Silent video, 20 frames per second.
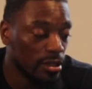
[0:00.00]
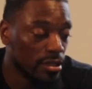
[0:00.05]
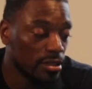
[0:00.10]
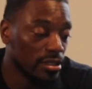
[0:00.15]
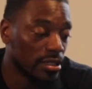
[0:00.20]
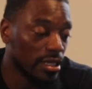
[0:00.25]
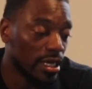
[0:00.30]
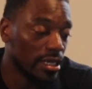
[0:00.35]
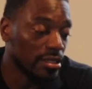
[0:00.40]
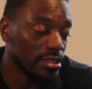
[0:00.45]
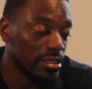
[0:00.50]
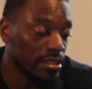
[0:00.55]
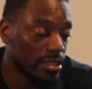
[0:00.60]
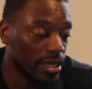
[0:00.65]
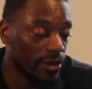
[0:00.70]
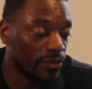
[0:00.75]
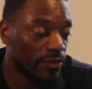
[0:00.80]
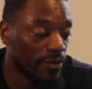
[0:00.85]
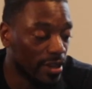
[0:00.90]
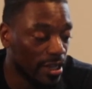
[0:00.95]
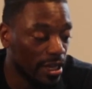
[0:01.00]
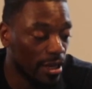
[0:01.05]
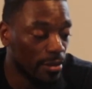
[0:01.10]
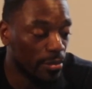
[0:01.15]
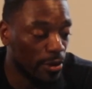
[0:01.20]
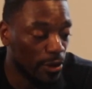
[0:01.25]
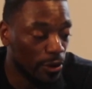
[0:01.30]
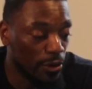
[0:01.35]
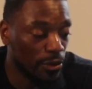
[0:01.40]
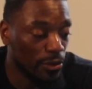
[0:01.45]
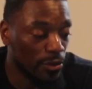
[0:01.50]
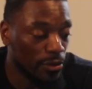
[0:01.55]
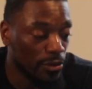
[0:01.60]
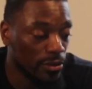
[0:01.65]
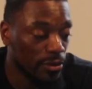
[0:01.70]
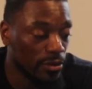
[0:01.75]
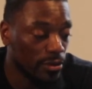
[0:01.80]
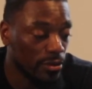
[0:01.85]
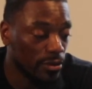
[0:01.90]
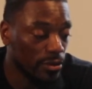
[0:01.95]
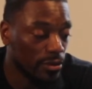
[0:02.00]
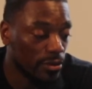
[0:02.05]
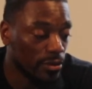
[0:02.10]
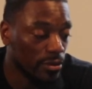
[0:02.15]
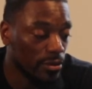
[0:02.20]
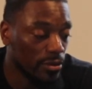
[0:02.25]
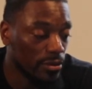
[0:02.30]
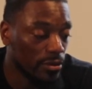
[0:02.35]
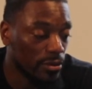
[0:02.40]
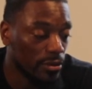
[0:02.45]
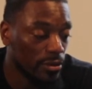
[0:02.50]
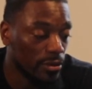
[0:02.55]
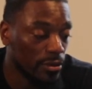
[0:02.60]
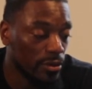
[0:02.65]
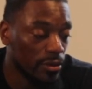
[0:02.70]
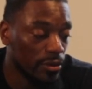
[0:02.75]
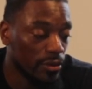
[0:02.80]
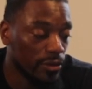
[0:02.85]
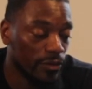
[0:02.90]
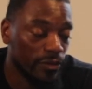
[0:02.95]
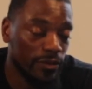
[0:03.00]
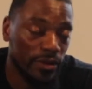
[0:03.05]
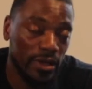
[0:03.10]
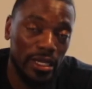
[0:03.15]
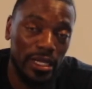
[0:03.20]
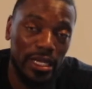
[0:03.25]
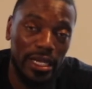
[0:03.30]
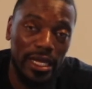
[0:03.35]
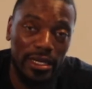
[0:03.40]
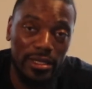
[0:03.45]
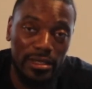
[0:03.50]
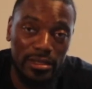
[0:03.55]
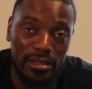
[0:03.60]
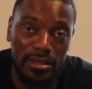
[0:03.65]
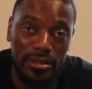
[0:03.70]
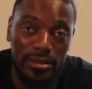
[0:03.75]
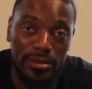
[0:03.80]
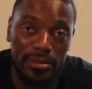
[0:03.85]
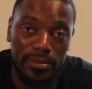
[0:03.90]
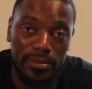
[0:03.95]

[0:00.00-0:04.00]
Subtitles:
She has a Chick-fil-A bowl full of lettuce.